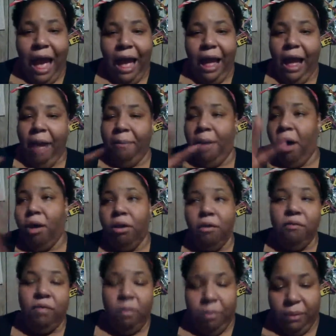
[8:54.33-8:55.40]
I'm all
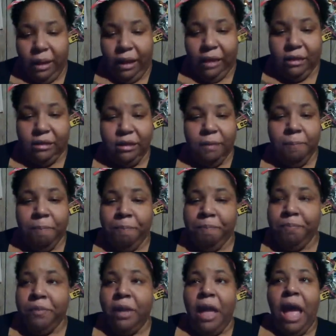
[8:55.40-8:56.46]
over the place.
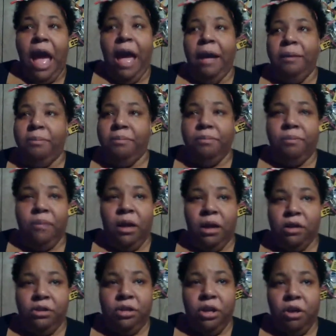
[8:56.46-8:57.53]
And
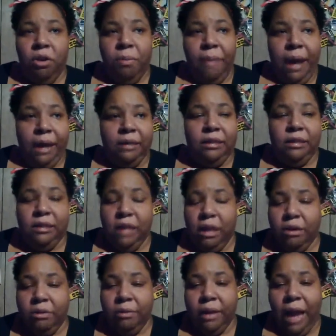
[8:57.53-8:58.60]
to go back to
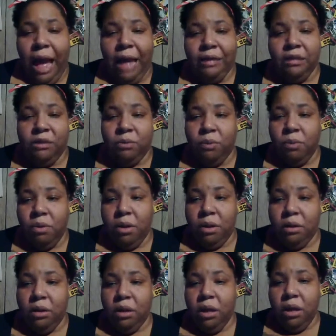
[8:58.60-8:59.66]
Seungri, I just
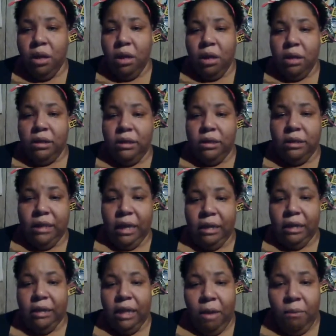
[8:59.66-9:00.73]
want to
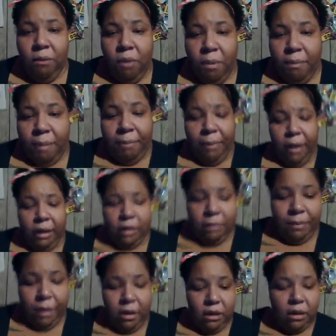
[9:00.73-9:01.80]
say that I want my
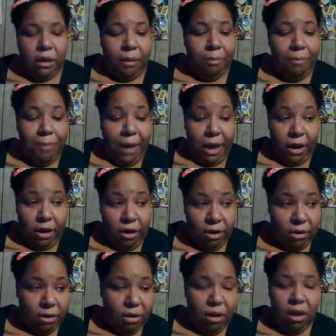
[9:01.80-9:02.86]
panda bear to get
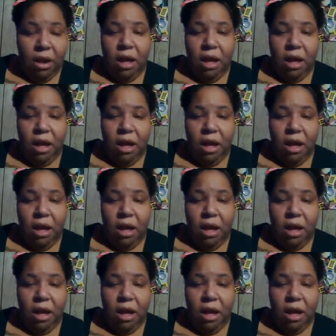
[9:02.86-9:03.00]
better.